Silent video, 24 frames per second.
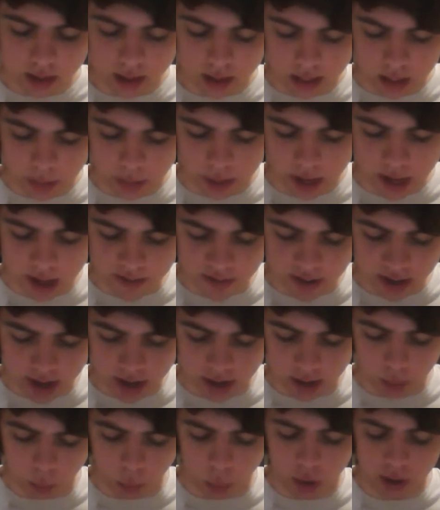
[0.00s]
Then we have
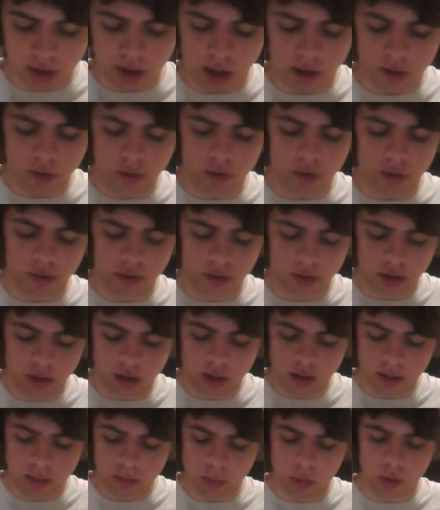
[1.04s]
a 100
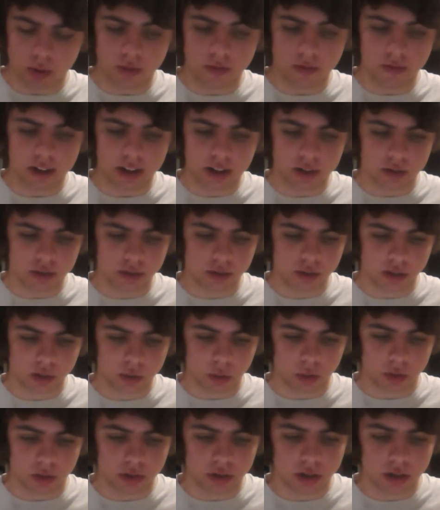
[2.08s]
point veteran
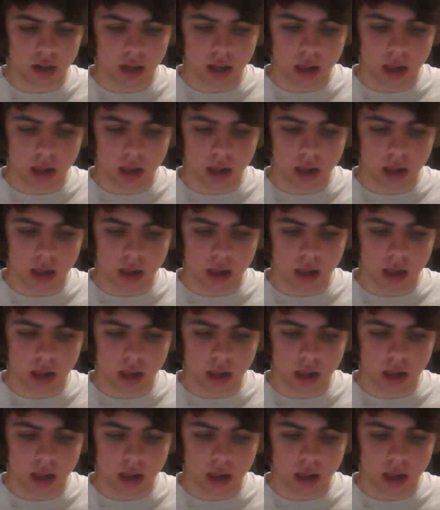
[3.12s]
squad,